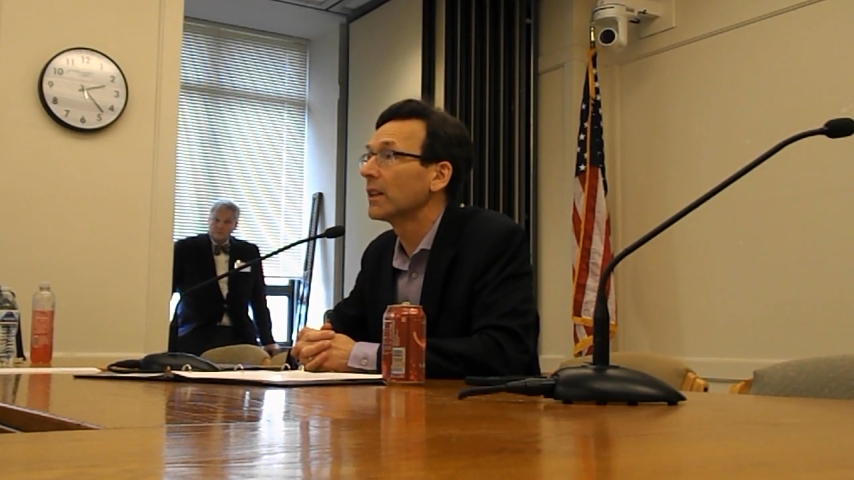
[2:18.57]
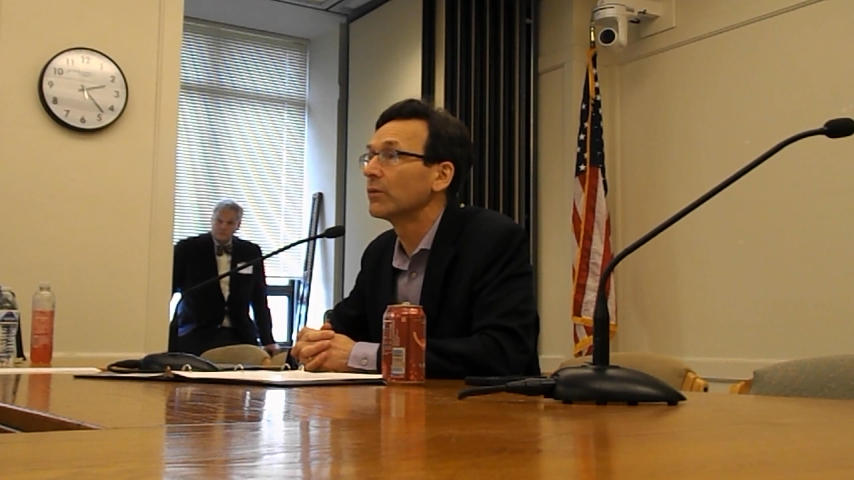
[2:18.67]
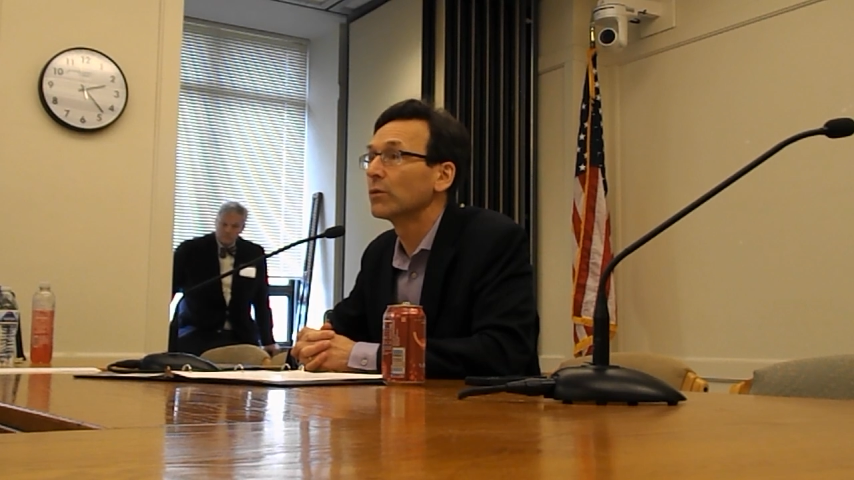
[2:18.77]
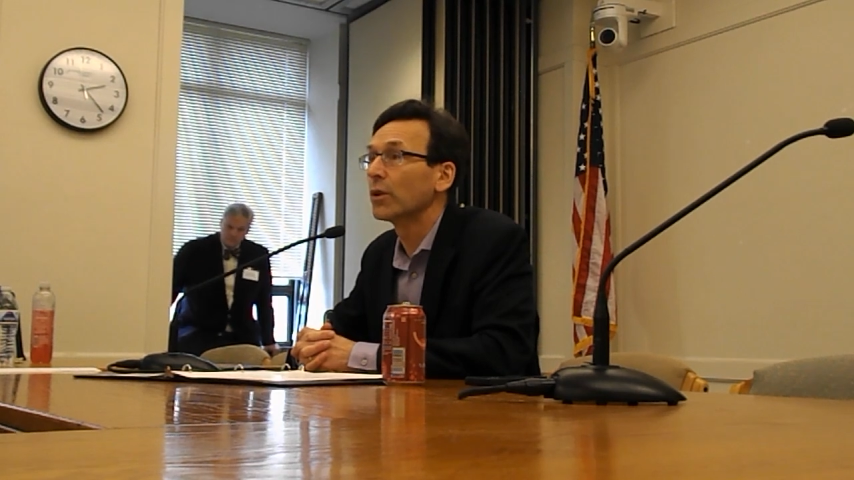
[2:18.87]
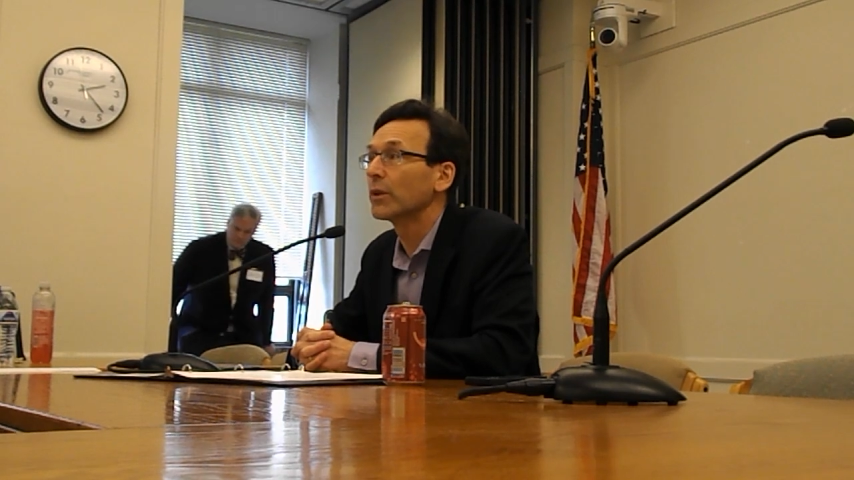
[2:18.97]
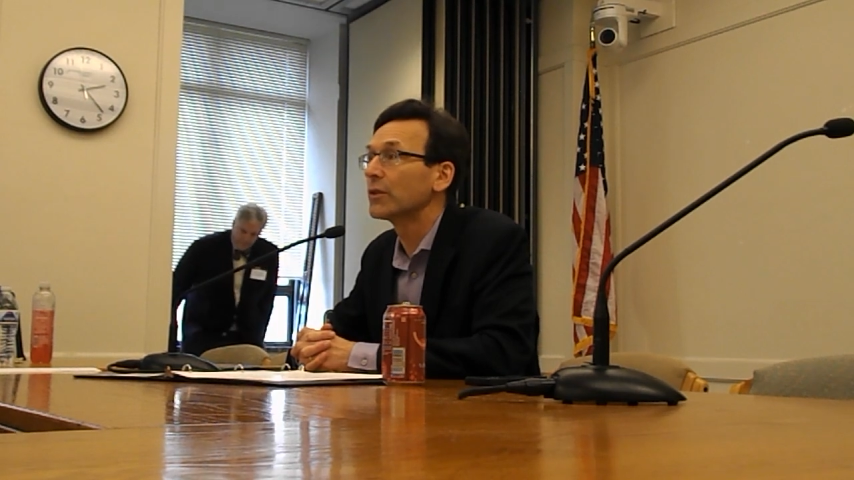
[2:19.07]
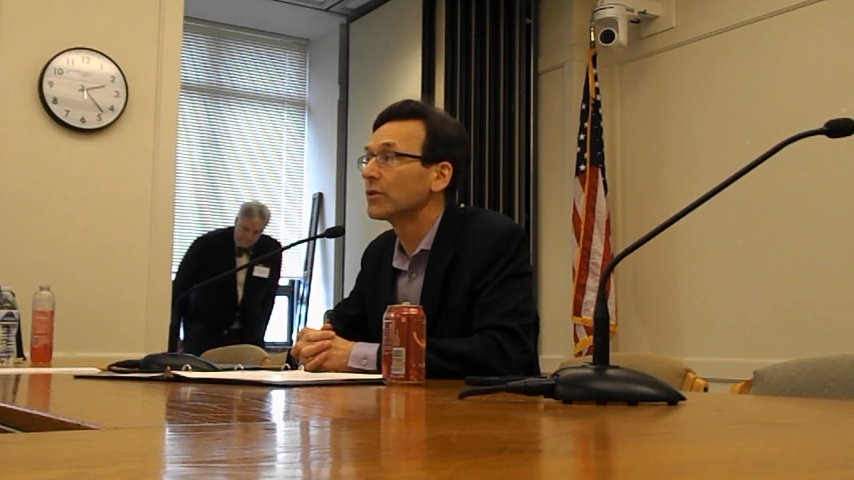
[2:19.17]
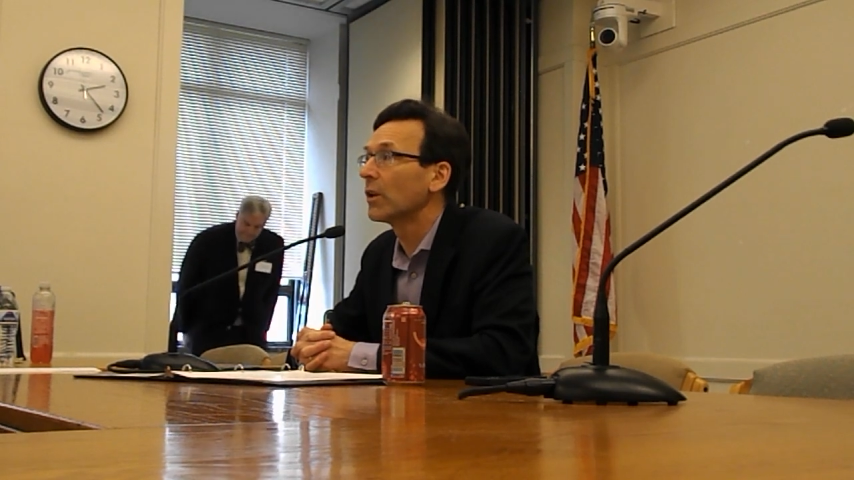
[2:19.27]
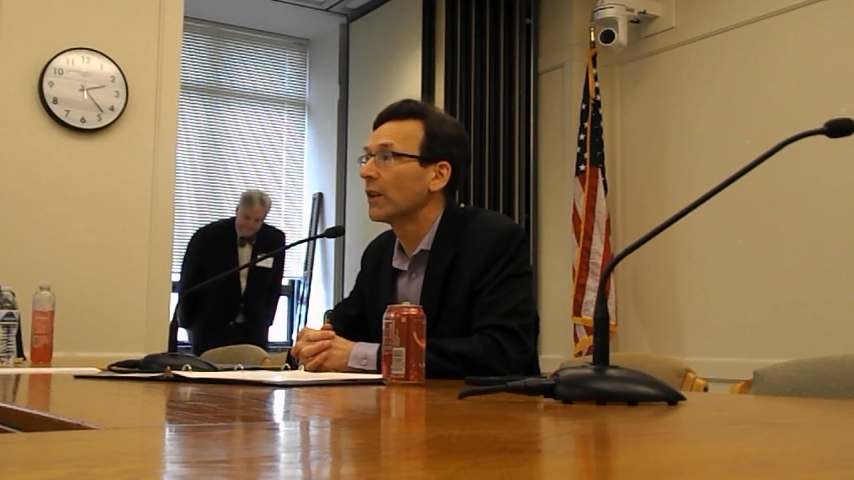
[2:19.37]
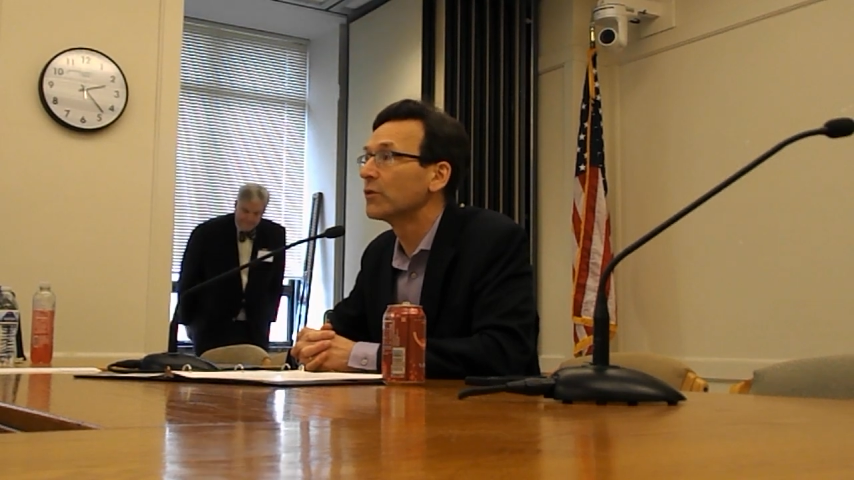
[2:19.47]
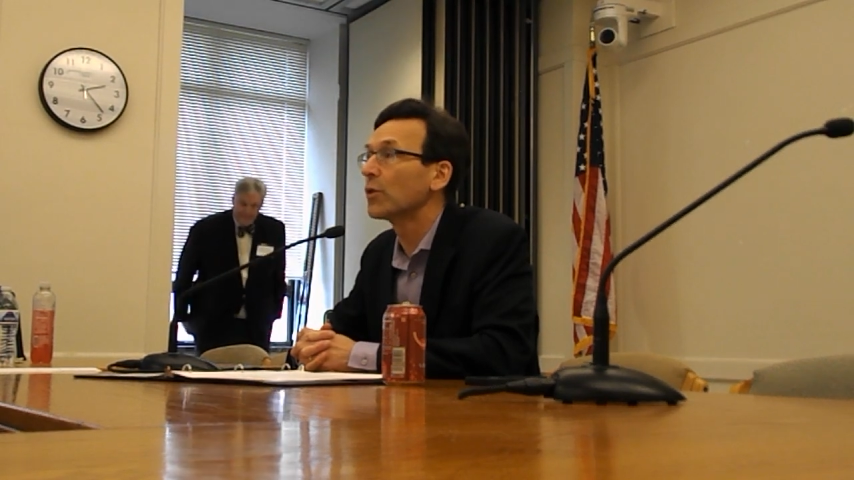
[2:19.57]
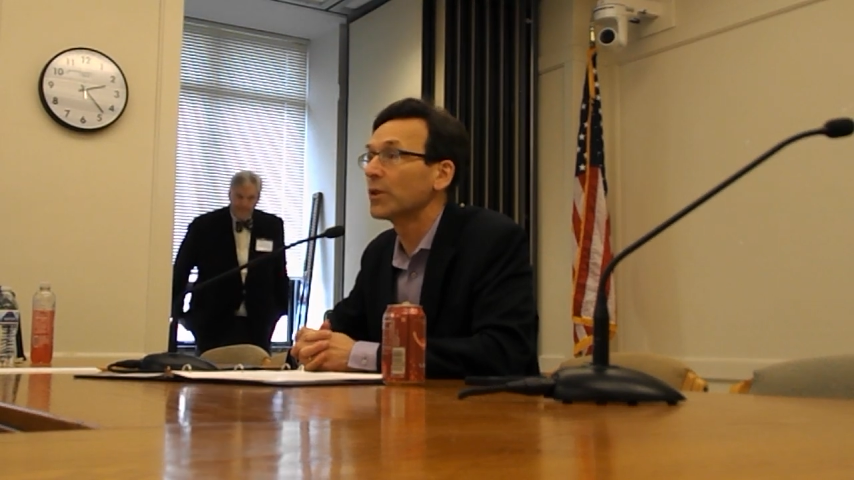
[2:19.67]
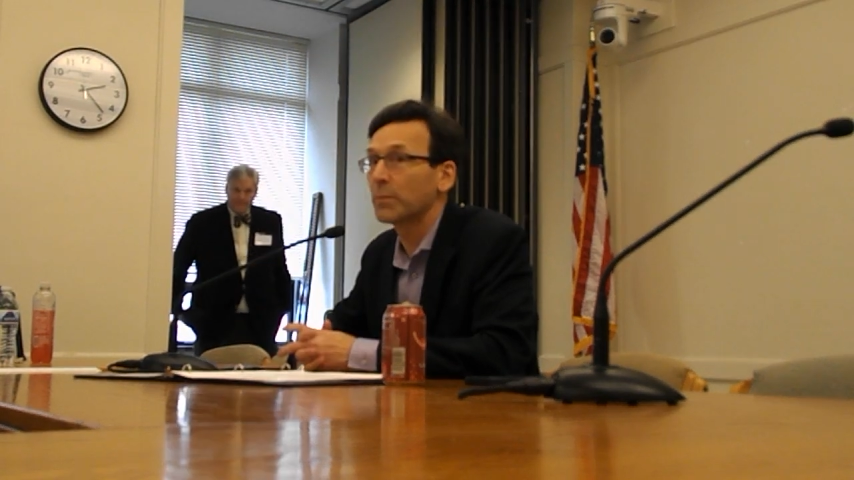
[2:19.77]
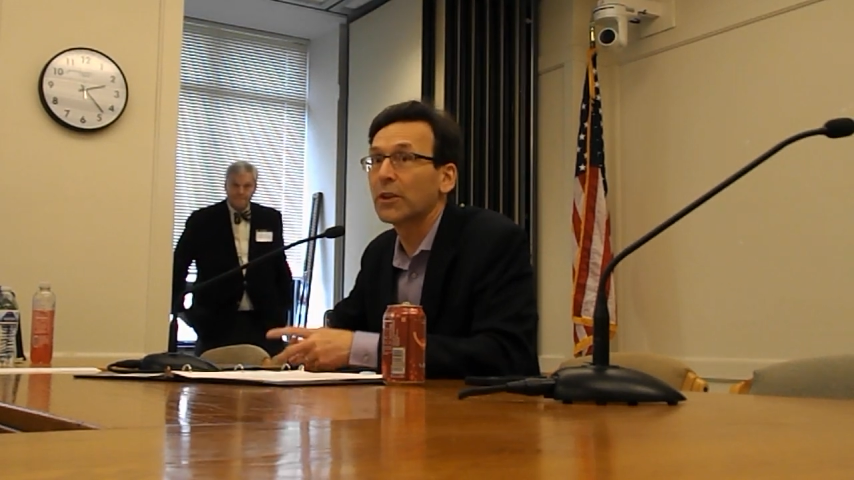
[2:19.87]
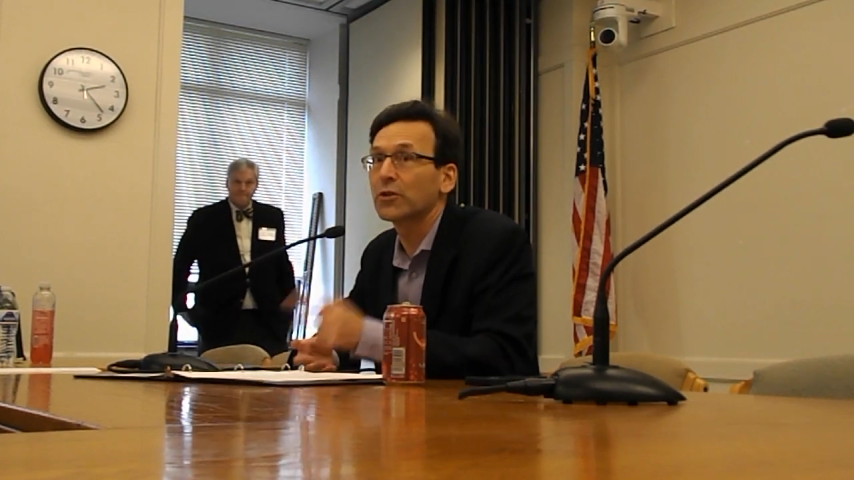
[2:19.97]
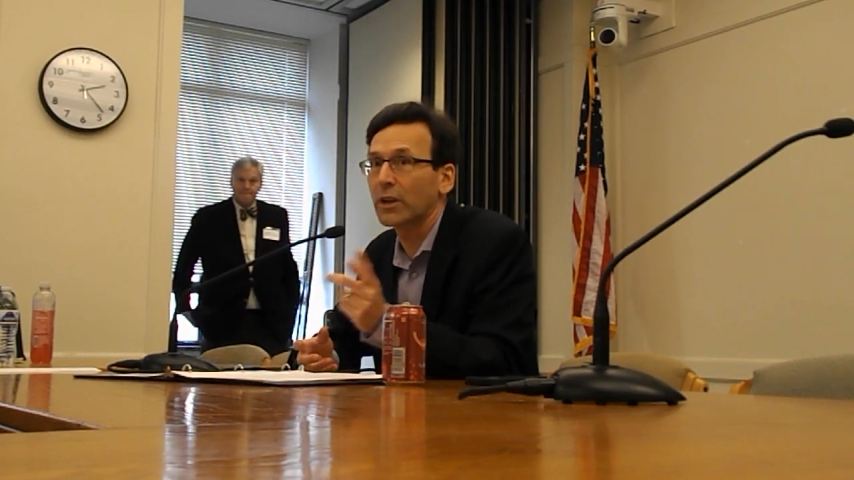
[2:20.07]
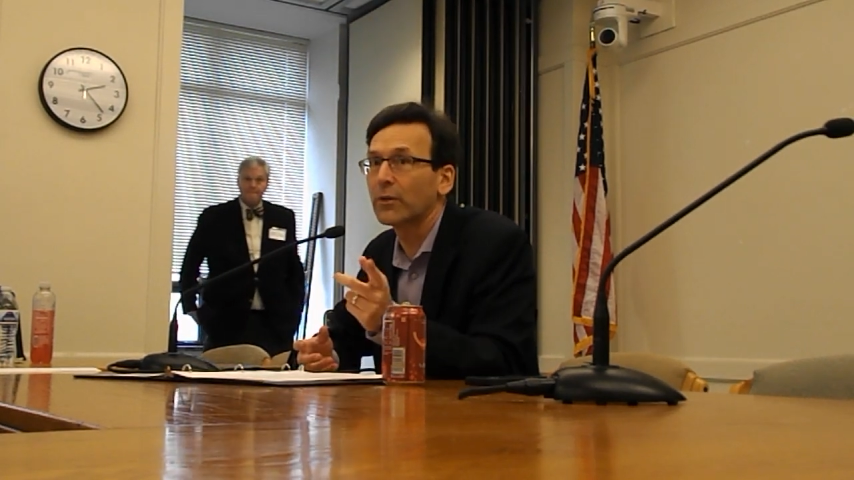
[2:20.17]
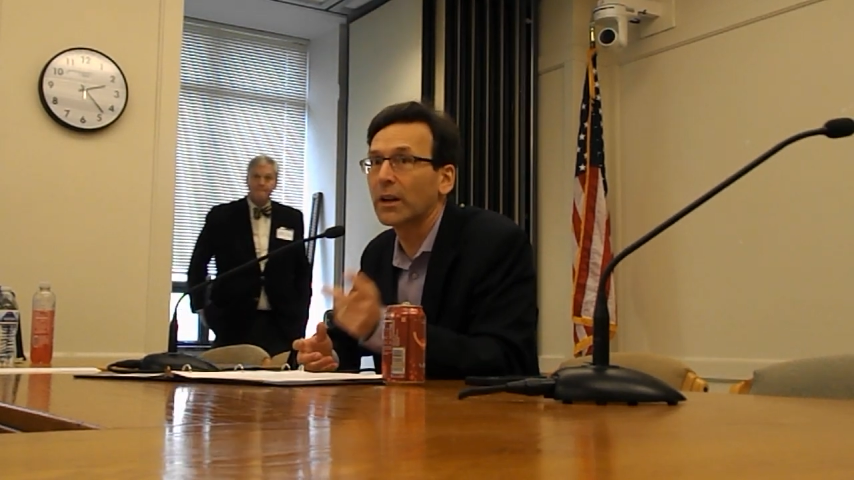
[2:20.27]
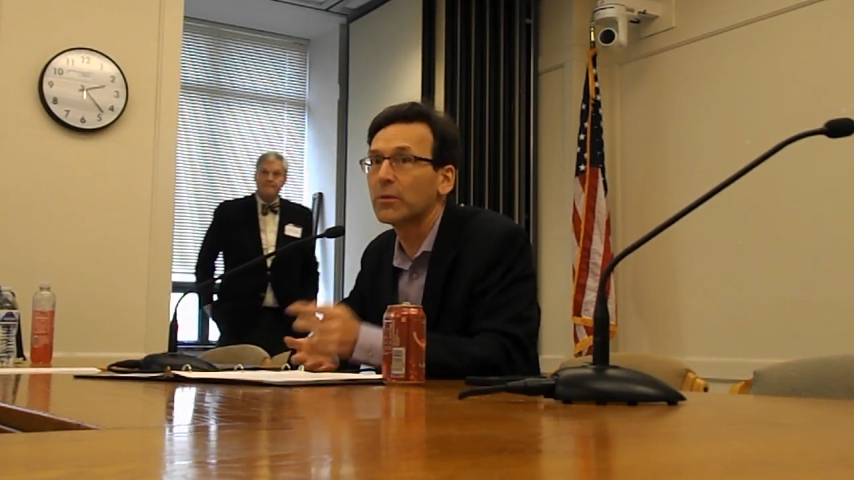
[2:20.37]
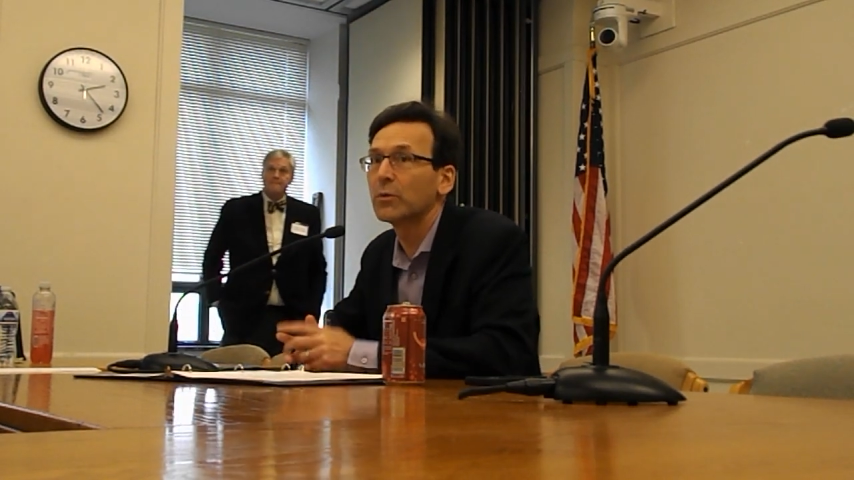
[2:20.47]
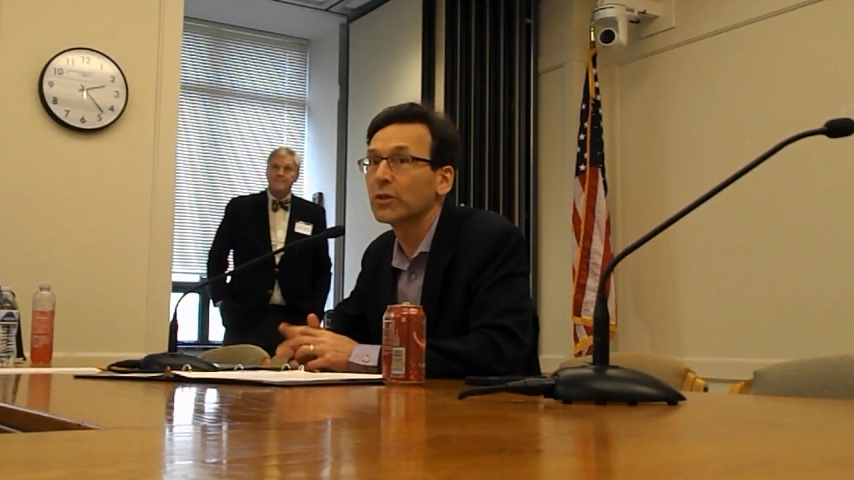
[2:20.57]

and Rory. So I'll have Joyce make sure I grab you